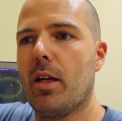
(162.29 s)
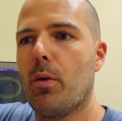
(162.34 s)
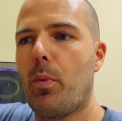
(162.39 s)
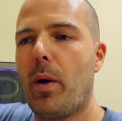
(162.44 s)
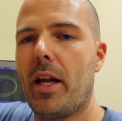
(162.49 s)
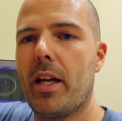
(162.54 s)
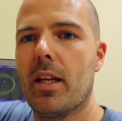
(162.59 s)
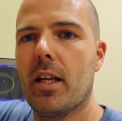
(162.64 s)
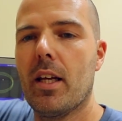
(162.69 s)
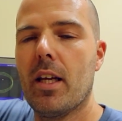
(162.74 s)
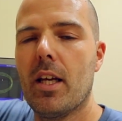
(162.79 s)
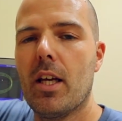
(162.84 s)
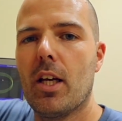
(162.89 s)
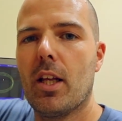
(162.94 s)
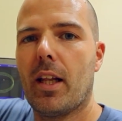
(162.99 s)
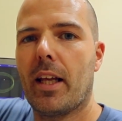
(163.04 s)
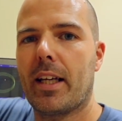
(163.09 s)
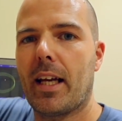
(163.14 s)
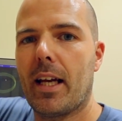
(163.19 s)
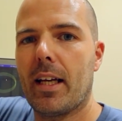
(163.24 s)
It went
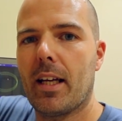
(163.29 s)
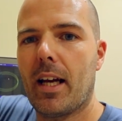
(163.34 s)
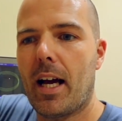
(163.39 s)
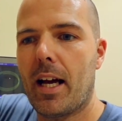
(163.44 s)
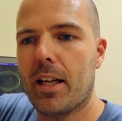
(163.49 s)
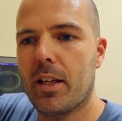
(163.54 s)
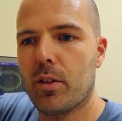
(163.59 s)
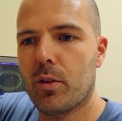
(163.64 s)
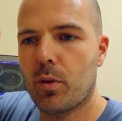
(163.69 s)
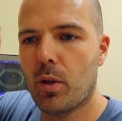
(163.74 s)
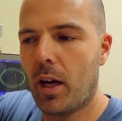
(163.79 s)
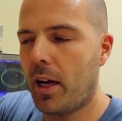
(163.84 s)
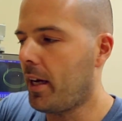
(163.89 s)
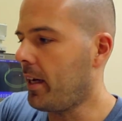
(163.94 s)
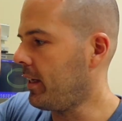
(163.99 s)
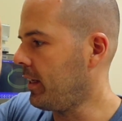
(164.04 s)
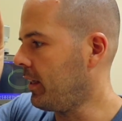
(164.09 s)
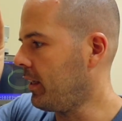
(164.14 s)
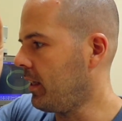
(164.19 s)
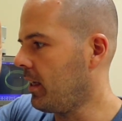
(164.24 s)
like
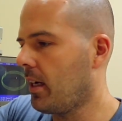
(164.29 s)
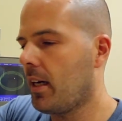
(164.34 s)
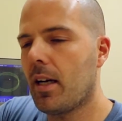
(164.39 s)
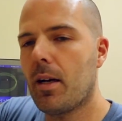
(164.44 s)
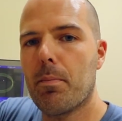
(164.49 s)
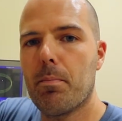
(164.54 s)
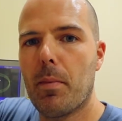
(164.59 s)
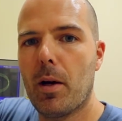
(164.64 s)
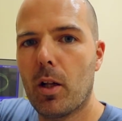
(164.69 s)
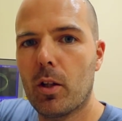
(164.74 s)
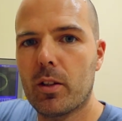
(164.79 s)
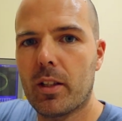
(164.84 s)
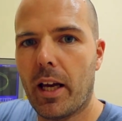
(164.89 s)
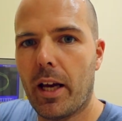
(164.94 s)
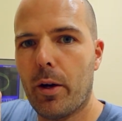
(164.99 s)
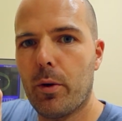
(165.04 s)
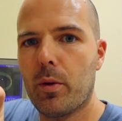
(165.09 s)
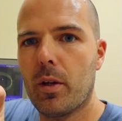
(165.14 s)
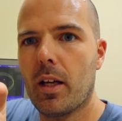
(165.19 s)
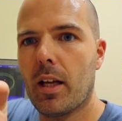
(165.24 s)
I milled
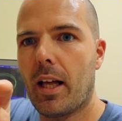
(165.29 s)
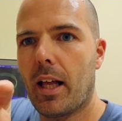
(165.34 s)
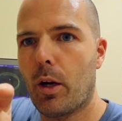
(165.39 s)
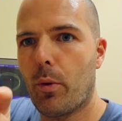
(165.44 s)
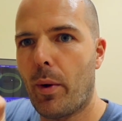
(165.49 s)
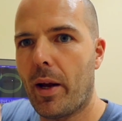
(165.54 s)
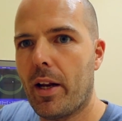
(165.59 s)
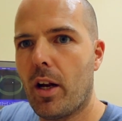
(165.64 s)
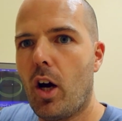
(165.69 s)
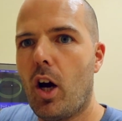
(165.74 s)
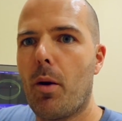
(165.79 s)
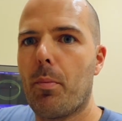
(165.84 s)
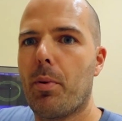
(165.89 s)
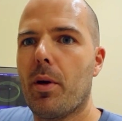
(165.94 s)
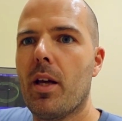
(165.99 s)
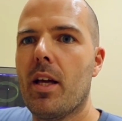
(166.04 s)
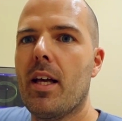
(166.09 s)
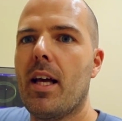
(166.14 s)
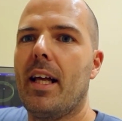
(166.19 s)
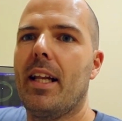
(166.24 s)
down and I went up
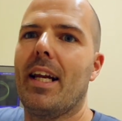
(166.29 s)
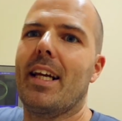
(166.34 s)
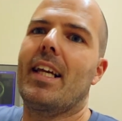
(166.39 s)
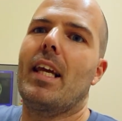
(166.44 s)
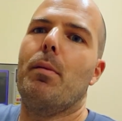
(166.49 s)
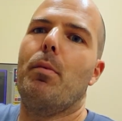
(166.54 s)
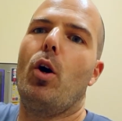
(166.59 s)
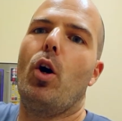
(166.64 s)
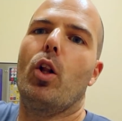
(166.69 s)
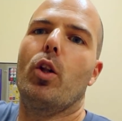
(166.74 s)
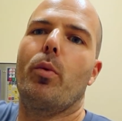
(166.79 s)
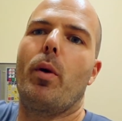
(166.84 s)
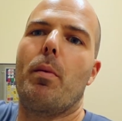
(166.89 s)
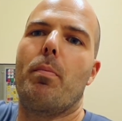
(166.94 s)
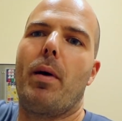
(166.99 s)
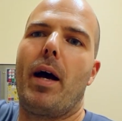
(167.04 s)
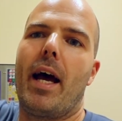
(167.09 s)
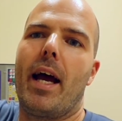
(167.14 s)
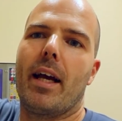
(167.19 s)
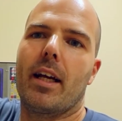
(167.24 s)
and I came all the way
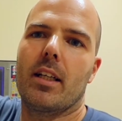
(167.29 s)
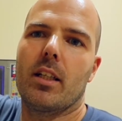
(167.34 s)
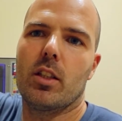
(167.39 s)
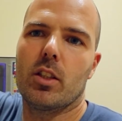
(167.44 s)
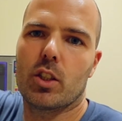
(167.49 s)
back,